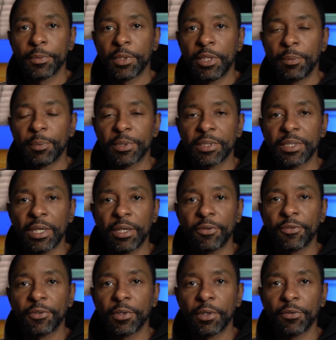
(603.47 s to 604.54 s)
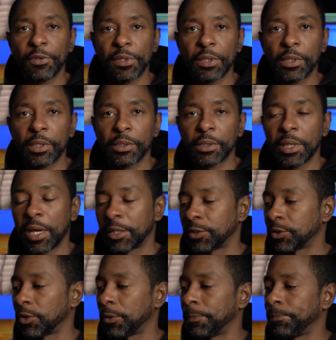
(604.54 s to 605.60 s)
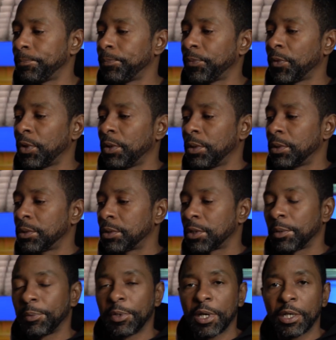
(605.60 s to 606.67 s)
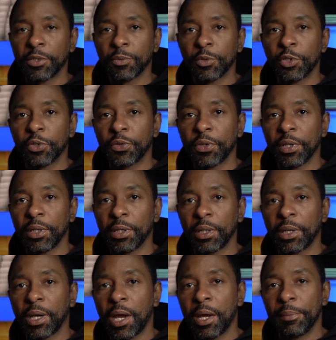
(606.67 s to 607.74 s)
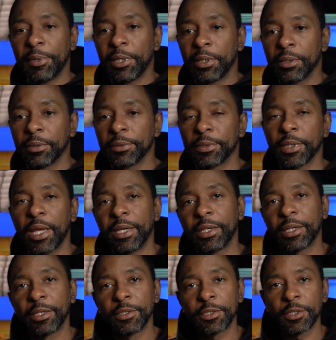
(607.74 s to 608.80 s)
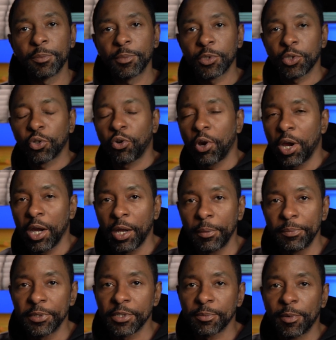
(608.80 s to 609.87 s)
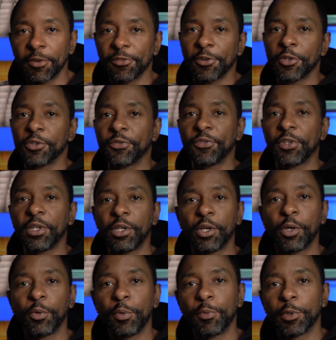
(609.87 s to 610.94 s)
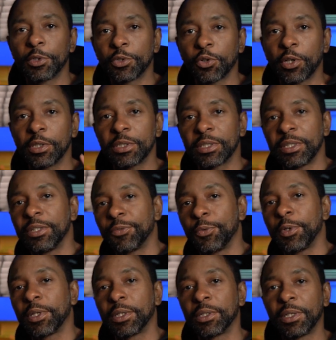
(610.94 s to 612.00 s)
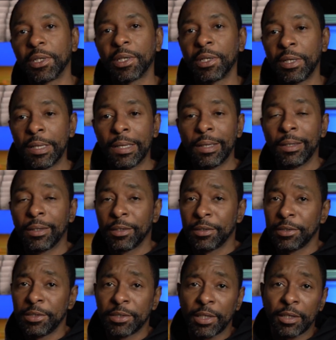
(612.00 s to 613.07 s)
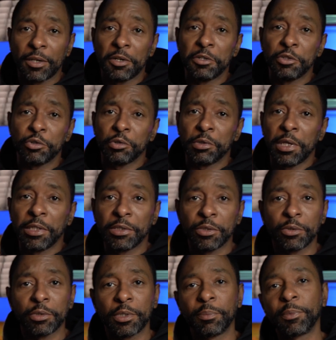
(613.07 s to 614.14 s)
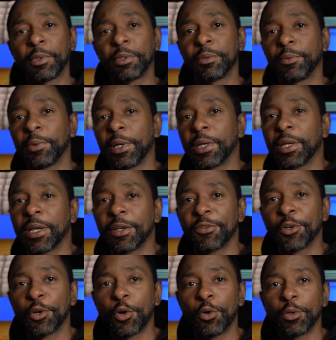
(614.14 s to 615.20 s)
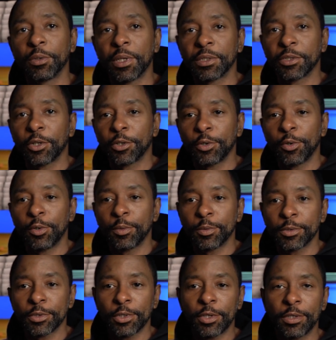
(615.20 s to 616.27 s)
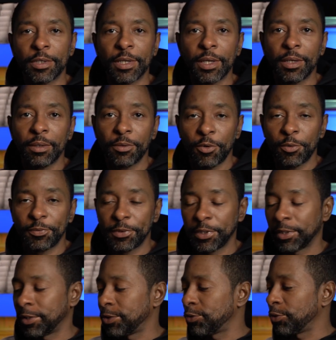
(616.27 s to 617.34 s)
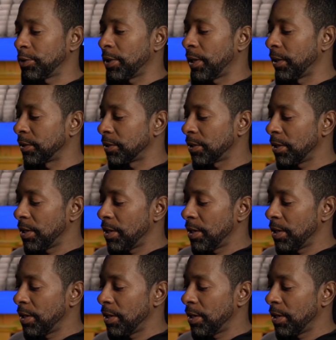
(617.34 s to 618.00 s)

keep it safe and everything like that. So tell me guys what you think, comment, like, and subscribe. This is my first video. We want to try to see if we can get at least like 100 likes or something. We got to have a goal. That's our goal. We're starting at hopefully 100 likes.